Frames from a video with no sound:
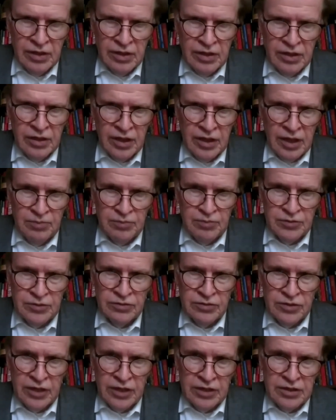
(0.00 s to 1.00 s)
up
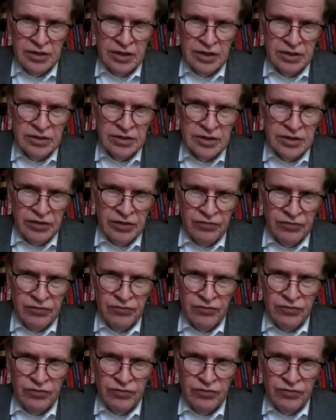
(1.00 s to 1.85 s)
to 1987.